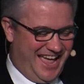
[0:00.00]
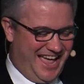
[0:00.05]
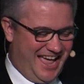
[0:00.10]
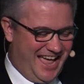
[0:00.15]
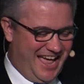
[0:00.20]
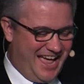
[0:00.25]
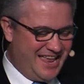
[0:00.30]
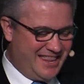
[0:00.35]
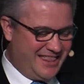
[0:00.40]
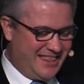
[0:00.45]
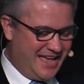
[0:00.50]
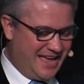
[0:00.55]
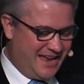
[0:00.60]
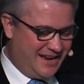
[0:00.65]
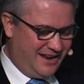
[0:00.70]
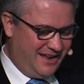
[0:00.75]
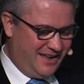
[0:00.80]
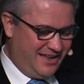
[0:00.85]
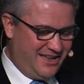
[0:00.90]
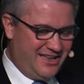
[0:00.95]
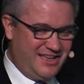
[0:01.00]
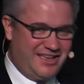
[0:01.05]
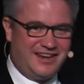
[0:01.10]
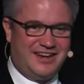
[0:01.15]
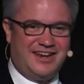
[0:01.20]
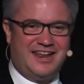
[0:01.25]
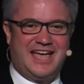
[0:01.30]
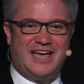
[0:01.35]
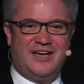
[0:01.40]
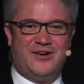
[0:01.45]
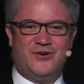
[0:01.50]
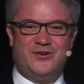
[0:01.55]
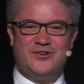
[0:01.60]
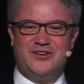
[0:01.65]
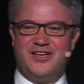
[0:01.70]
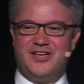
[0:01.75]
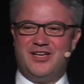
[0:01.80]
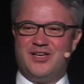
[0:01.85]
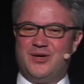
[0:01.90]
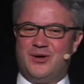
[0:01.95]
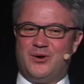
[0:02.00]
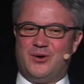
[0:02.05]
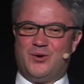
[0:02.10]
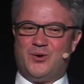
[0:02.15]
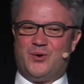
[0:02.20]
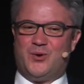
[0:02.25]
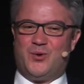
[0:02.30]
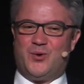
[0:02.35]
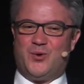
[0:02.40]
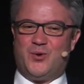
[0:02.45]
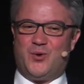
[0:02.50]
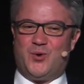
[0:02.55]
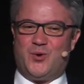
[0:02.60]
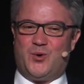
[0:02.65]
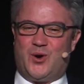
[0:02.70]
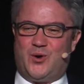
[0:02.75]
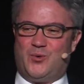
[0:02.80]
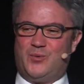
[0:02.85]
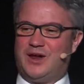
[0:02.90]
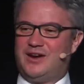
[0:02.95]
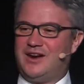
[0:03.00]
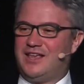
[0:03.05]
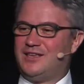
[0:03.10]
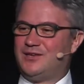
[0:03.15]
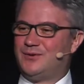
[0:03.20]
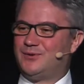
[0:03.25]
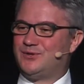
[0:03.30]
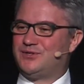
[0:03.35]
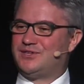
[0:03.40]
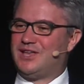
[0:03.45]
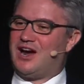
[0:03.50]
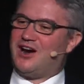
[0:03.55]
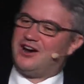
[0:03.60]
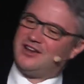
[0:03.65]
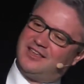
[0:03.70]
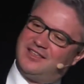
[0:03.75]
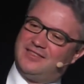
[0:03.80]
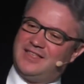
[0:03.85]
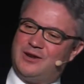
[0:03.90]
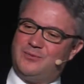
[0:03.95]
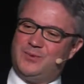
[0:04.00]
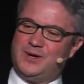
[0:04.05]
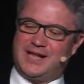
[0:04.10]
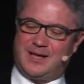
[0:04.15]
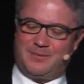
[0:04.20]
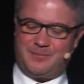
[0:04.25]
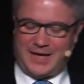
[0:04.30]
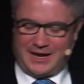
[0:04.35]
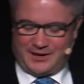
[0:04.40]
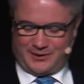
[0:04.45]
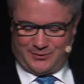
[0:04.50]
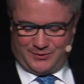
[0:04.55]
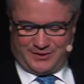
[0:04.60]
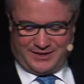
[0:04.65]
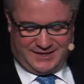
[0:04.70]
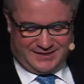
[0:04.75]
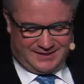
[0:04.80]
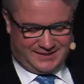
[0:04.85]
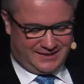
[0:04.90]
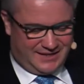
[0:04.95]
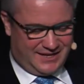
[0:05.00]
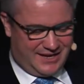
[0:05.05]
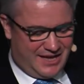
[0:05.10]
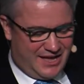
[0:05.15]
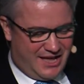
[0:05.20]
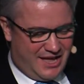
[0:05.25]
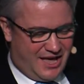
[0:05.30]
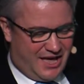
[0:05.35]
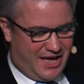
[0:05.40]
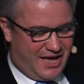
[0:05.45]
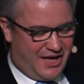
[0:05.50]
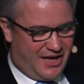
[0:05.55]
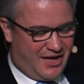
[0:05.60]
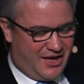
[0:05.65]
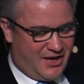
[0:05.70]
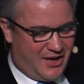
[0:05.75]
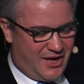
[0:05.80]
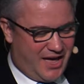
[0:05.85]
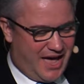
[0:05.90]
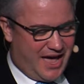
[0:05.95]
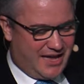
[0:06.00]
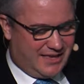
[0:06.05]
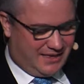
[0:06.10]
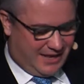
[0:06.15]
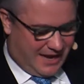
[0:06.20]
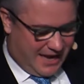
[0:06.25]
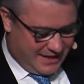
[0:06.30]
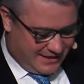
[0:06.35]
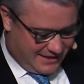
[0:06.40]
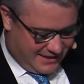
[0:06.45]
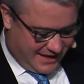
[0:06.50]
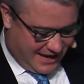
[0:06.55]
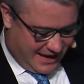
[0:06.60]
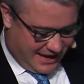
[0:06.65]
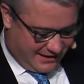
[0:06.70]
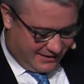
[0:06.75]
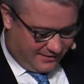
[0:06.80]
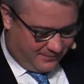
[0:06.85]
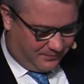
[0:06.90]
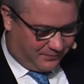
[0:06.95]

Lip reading: And then now we're ready to start, and then we'll come back to this at the end.